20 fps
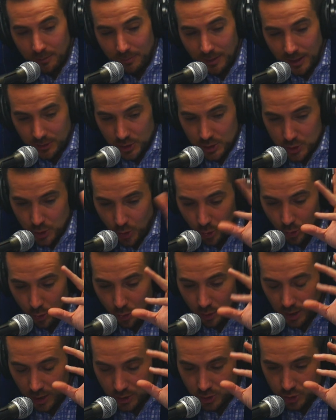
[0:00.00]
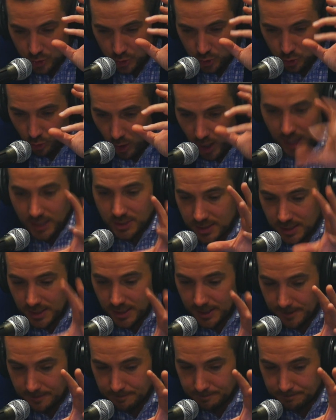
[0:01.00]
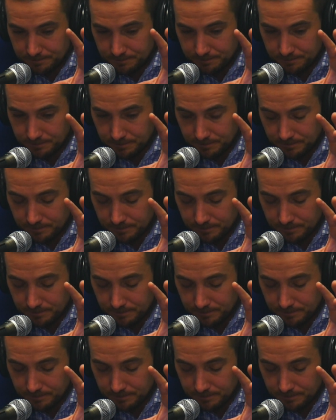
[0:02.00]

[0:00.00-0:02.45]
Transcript: part about this whole atrocity.